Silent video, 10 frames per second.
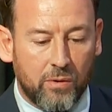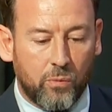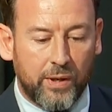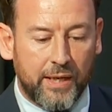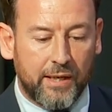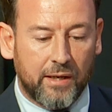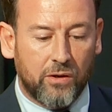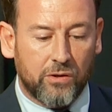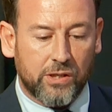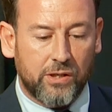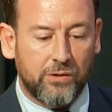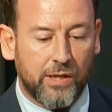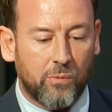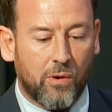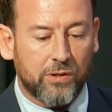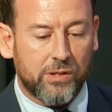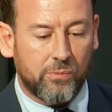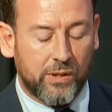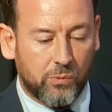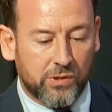we looked at who did what,
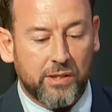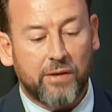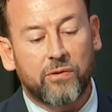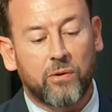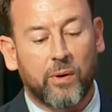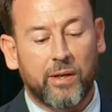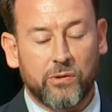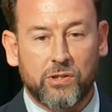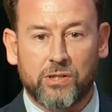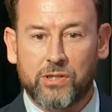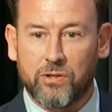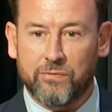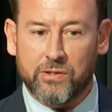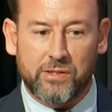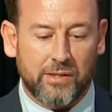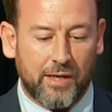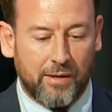which wasn't difficult when there was just two of us.